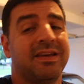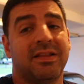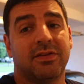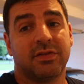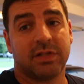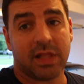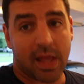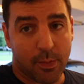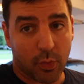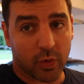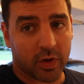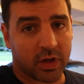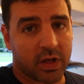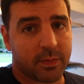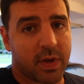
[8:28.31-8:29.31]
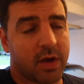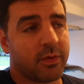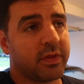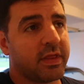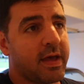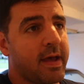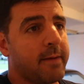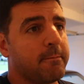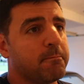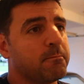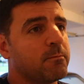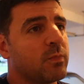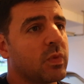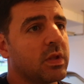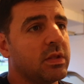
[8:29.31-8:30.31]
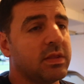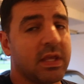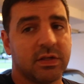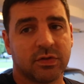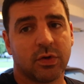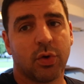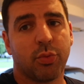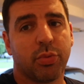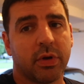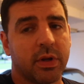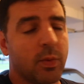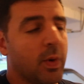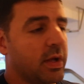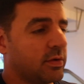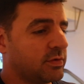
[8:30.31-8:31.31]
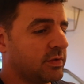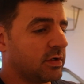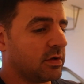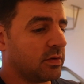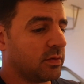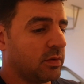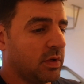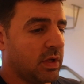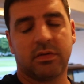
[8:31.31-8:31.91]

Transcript: There's a lot more to come out with that. Things are going pretty well, so